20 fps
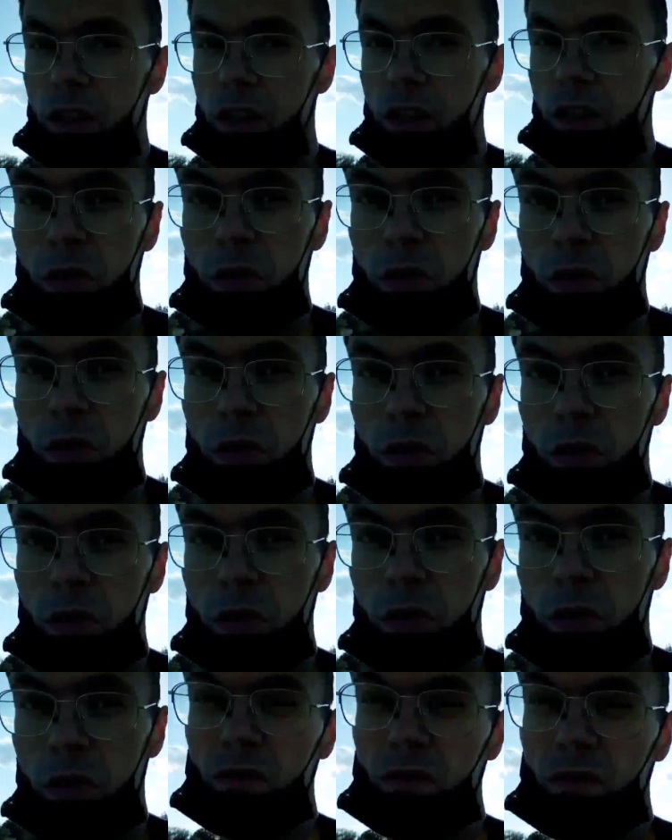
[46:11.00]
People like
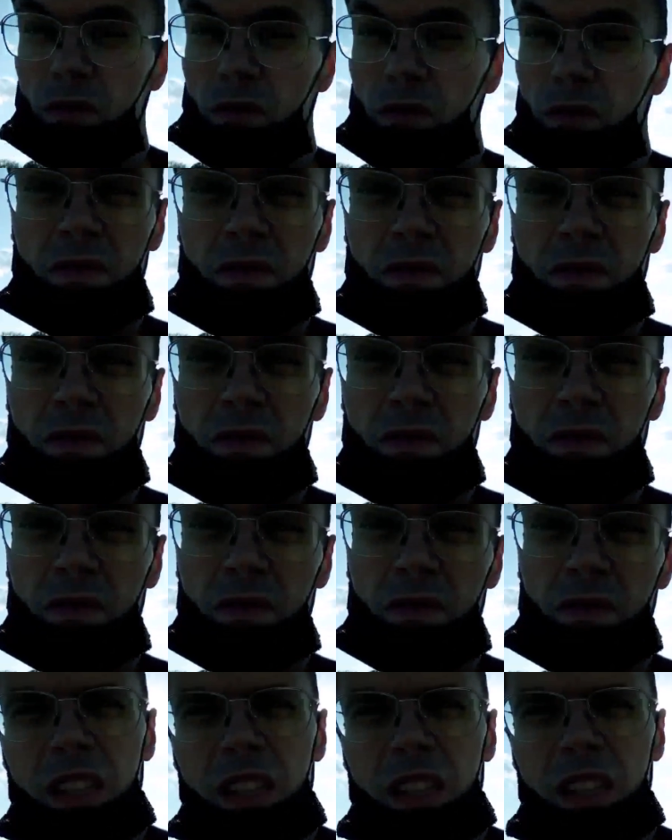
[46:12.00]
this.
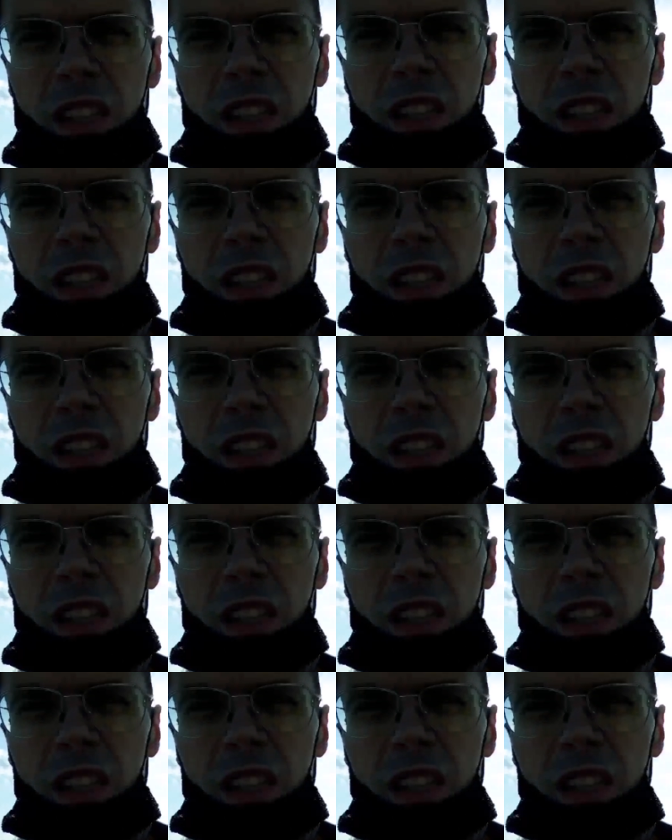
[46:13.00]
There you go.